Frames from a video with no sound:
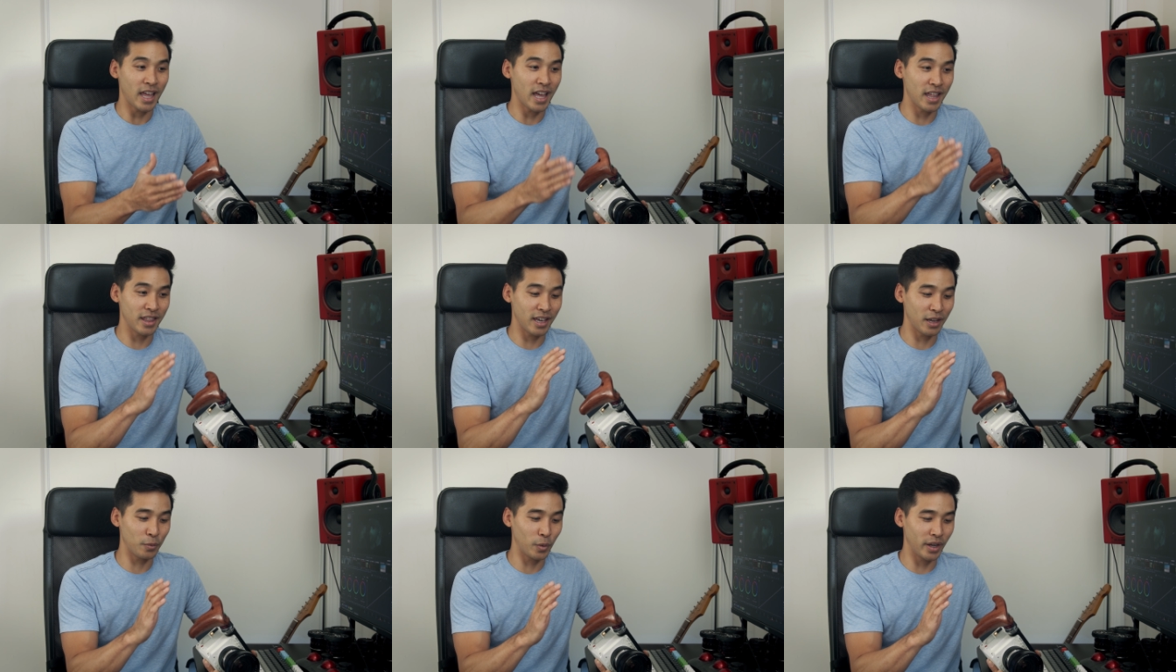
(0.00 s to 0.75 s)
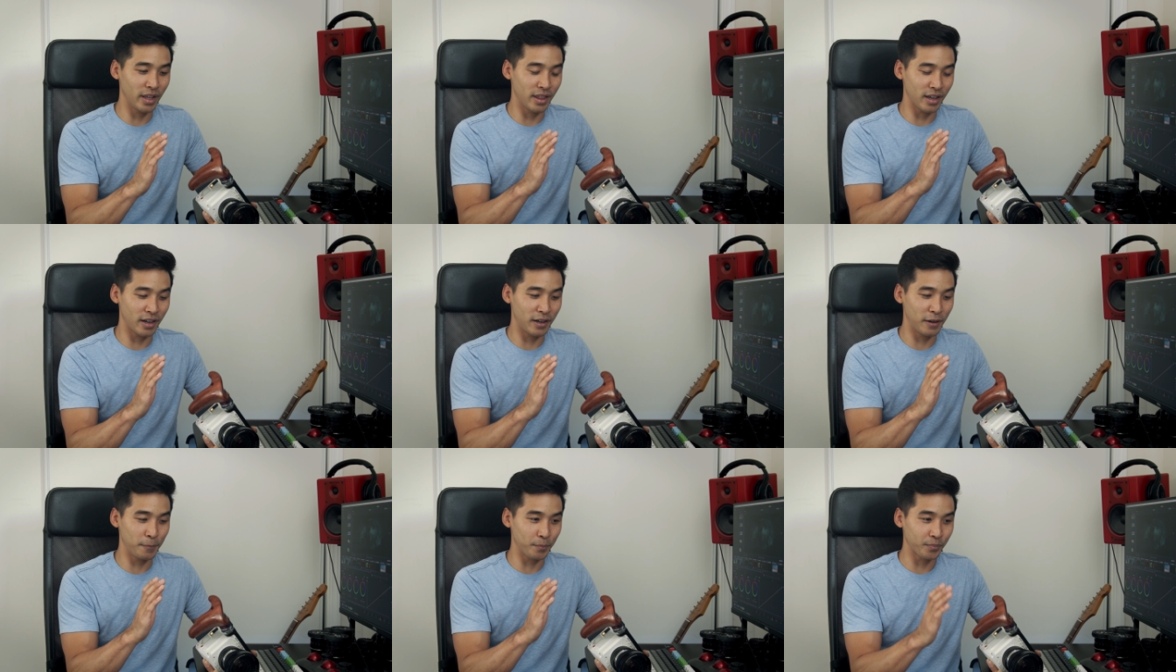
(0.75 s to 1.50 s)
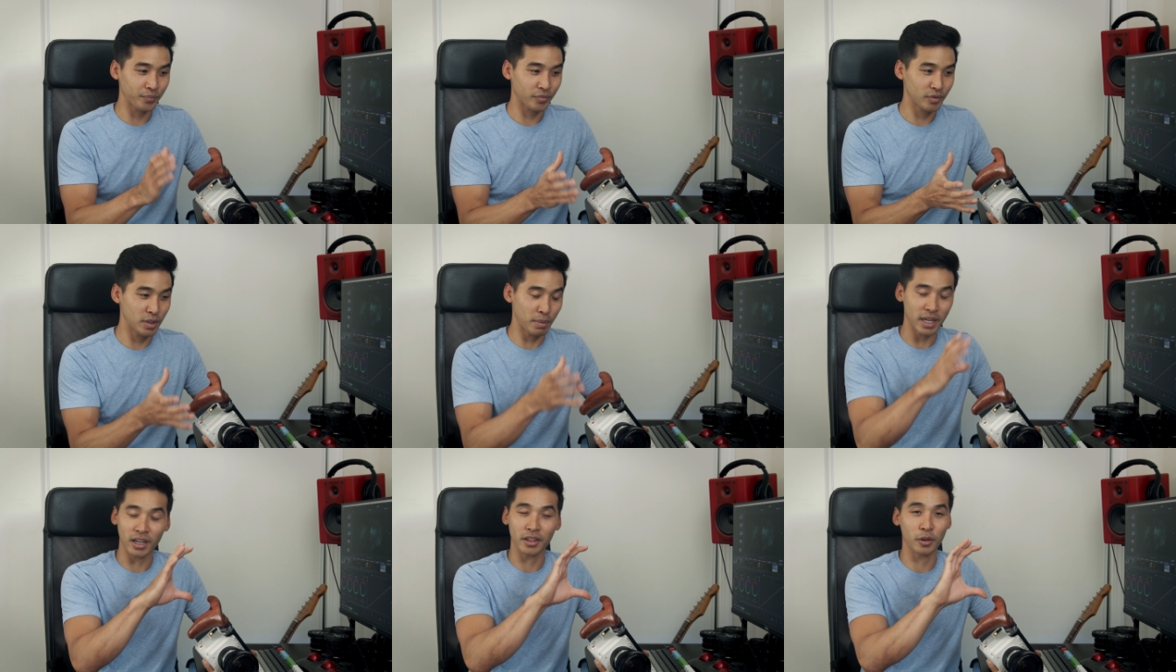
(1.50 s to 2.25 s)
and then with
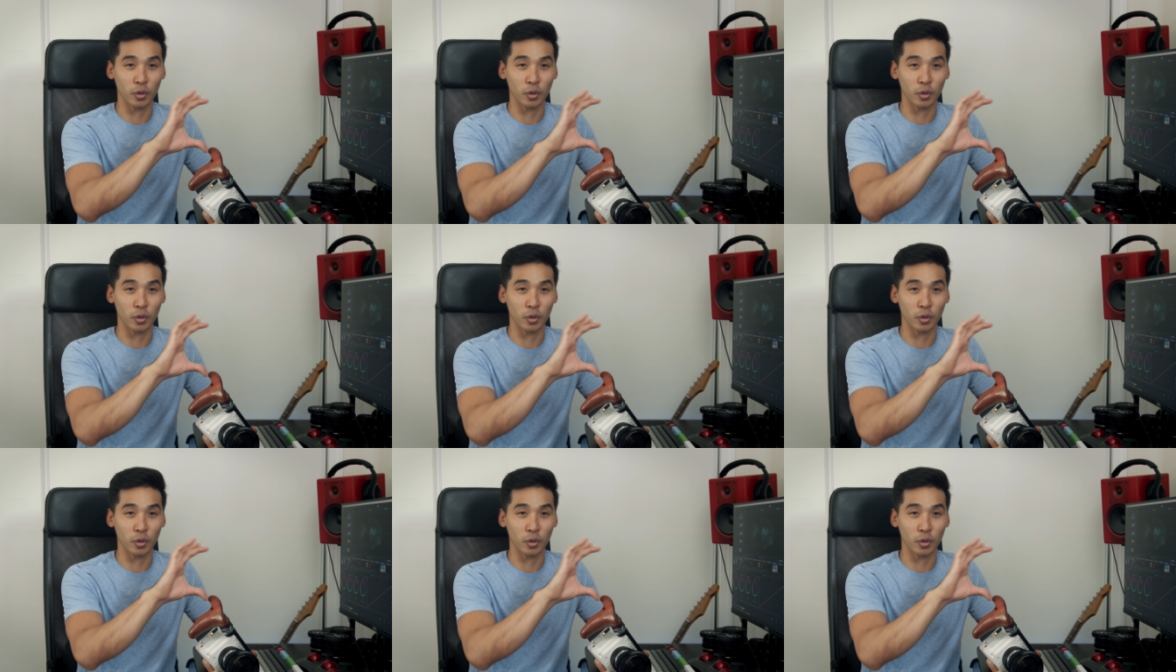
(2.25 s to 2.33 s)
depending on the